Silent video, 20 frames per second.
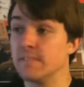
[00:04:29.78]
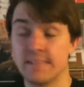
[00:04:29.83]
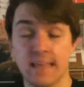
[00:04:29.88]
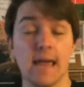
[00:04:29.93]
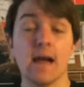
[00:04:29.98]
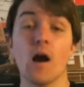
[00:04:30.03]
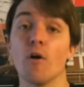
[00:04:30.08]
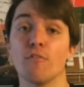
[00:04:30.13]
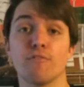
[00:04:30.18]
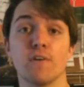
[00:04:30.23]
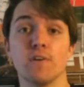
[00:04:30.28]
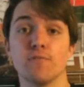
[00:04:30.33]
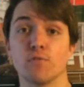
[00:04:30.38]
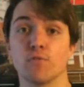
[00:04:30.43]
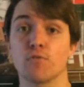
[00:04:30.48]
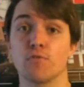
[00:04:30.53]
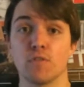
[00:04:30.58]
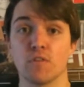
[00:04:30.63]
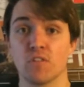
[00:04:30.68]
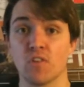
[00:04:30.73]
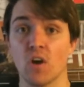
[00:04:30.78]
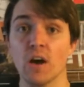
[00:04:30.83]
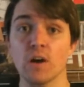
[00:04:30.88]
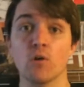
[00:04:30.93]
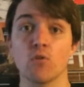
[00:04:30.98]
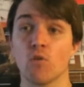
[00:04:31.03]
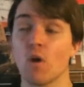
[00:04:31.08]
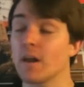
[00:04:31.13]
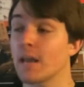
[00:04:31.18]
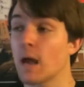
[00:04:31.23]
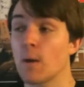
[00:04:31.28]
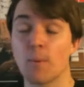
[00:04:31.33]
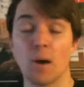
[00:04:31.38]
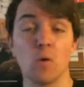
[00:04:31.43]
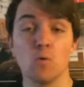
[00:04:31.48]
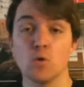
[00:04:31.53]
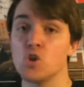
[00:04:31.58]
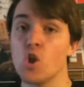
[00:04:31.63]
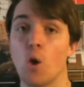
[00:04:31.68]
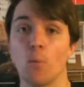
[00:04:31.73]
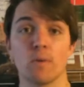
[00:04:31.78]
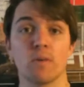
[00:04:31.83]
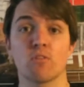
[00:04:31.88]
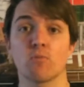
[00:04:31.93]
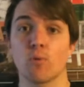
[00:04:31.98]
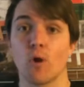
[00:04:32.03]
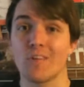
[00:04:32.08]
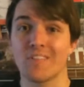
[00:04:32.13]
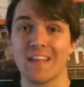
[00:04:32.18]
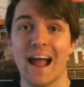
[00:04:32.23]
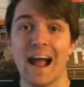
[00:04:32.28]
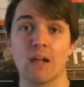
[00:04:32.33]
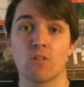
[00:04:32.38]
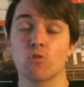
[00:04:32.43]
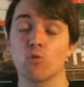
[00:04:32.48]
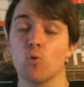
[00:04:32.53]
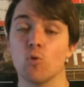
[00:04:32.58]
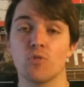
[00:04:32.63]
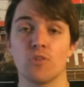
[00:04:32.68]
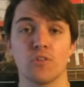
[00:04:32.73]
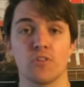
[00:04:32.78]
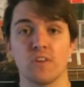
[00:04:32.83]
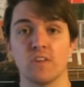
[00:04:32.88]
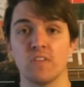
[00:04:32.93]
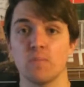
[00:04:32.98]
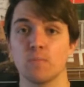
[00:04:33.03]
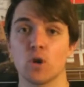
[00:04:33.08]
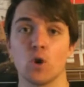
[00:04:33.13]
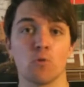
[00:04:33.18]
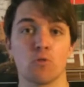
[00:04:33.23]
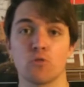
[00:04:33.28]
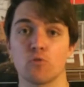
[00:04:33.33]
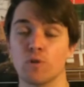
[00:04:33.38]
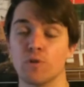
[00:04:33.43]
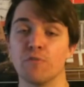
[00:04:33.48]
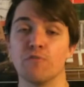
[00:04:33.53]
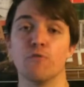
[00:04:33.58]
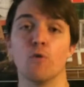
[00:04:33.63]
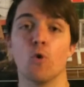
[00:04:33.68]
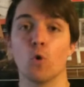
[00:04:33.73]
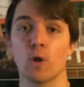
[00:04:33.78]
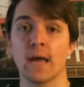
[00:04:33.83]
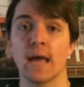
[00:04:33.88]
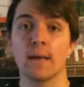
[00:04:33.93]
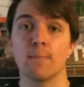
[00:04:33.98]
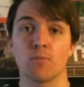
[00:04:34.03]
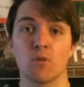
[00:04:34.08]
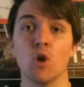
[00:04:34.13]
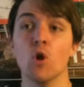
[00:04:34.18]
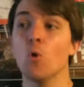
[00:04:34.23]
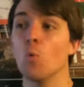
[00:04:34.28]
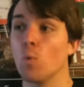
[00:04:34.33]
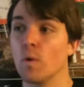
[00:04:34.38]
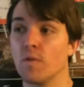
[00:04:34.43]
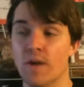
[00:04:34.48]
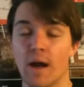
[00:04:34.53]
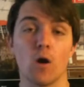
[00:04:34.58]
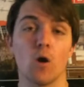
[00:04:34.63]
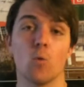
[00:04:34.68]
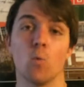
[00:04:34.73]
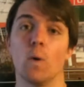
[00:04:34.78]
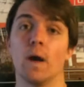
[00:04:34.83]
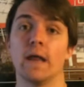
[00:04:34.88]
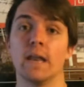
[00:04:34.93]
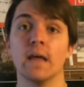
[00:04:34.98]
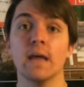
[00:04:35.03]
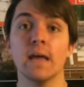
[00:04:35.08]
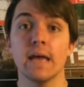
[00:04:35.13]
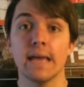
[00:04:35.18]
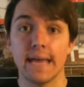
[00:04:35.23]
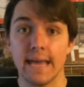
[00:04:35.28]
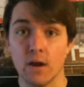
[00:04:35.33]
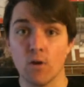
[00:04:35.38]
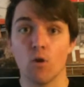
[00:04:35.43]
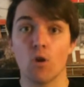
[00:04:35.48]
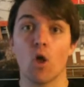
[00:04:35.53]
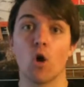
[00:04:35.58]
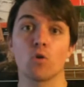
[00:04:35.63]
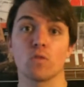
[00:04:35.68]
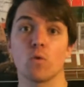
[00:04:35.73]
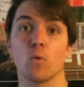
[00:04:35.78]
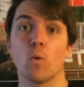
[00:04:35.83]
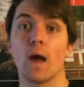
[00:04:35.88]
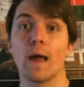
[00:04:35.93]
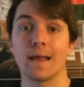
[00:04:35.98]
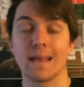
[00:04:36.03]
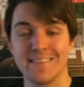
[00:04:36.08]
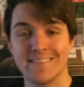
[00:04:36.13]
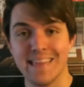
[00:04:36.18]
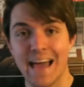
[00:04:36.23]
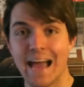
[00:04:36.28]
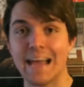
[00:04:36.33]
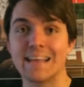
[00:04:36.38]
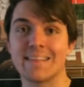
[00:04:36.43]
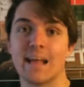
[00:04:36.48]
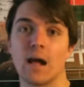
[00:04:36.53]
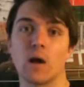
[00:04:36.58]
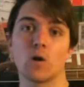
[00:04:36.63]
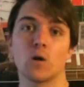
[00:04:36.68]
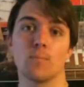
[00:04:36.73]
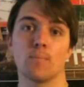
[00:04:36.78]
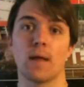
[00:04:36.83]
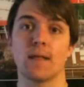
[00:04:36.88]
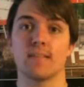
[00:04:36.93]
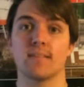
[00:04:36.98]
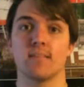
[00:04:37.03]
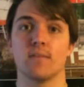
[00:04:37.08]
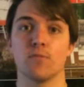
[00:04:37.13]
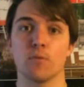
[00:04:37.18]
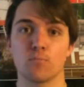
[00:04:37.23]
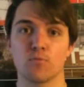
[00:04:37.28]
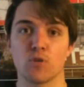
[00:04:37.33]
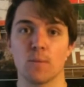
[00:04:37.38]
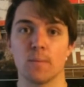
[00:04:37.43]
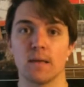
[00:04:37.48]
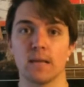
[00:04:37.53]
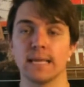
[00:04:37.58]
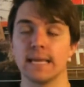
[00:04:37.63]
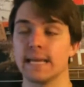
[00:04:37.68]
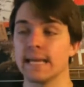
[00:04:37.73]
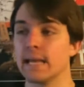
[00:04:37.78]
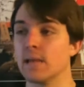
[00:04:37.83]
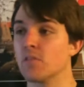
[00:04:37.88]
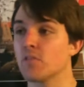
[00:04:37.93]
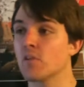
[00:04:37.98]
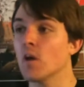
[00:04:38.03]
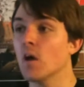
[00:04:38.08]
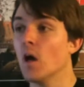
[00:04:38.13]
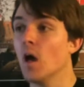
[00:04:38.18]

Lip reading: They are favourites for the title right now, but I would not be surprised at all to see them go 3 or 4 games without a win here along the way, because that is how competitive the Premier League is.